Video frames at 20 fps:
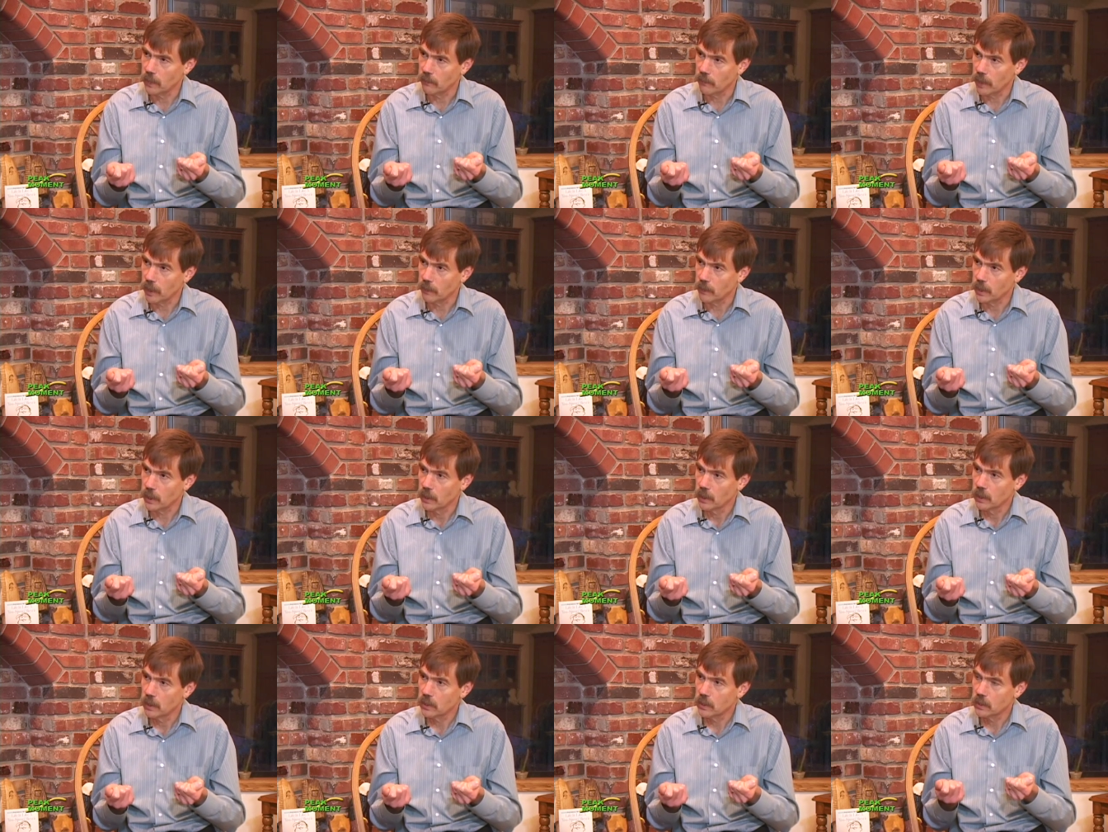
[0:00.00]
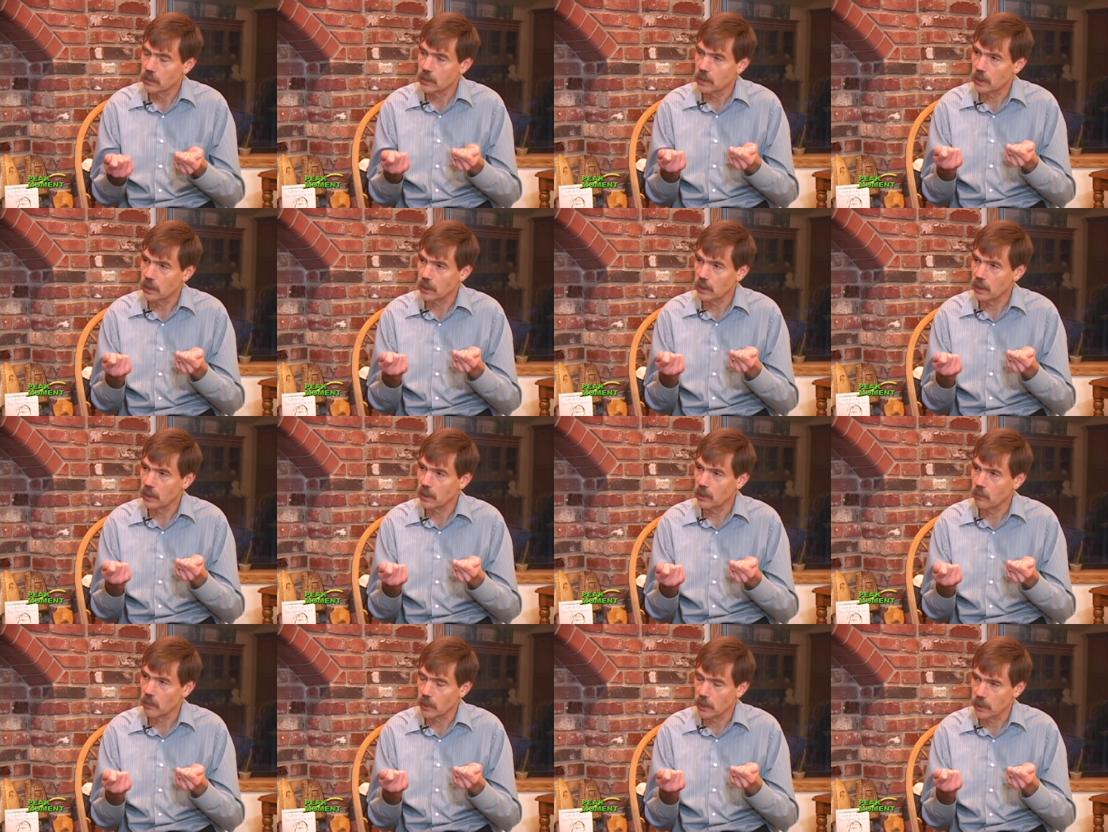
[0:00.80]
environment, to
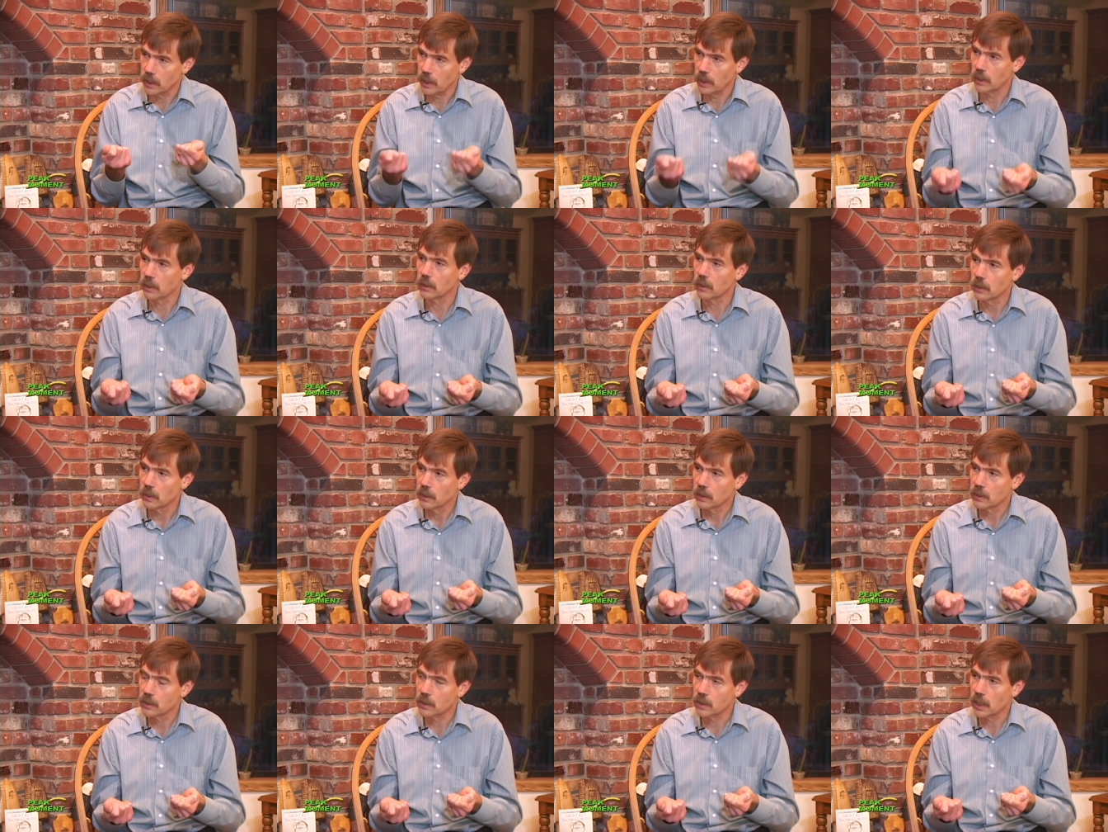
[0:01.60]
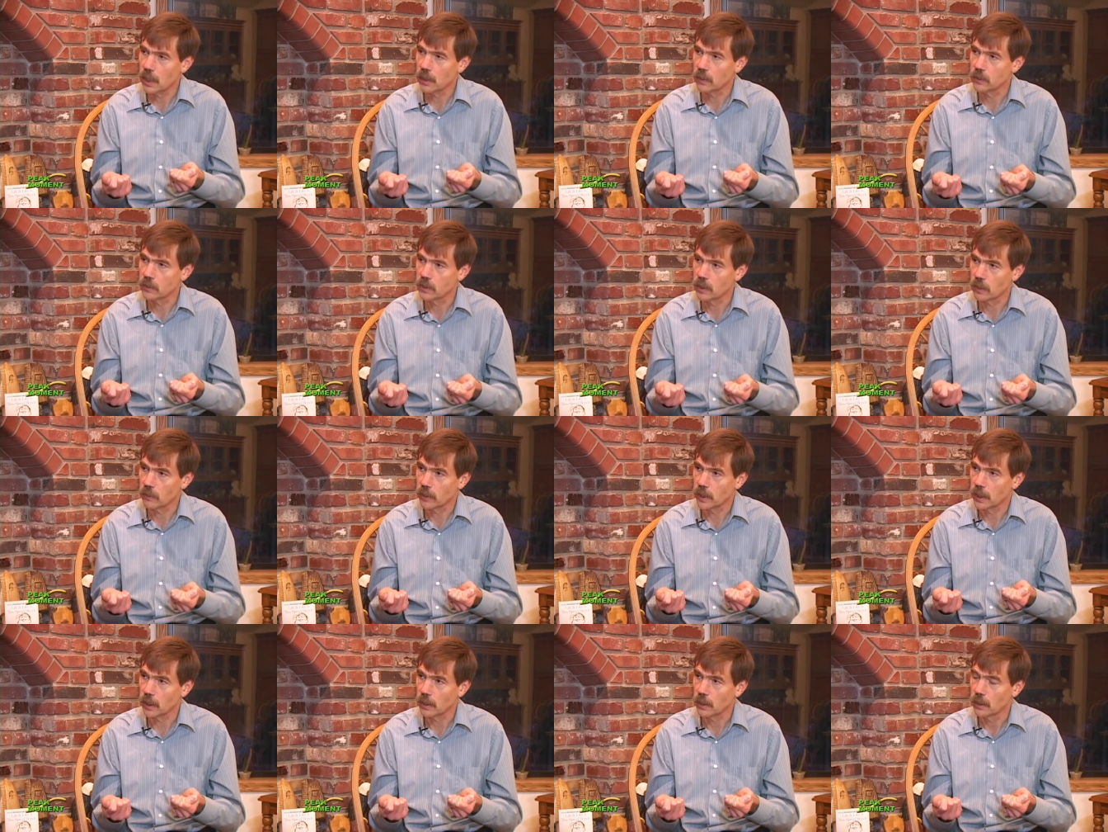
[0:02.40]
anywhere near the standards that
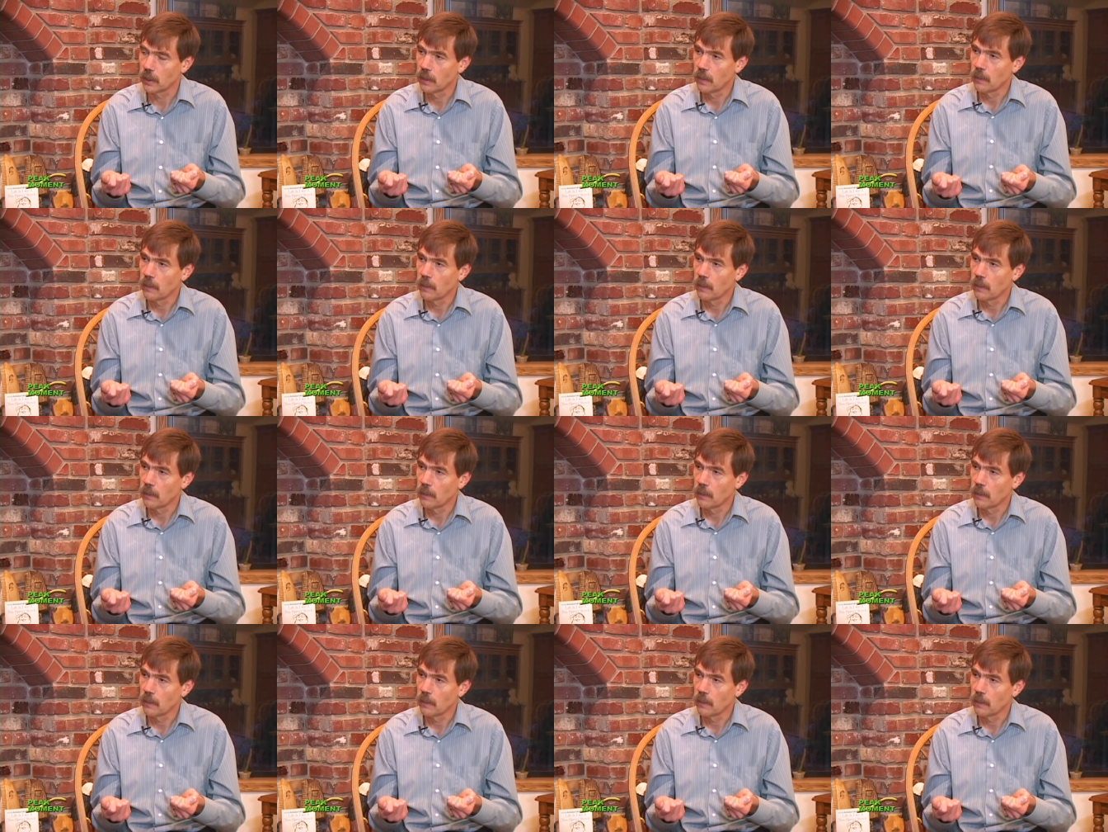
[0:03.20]
are here?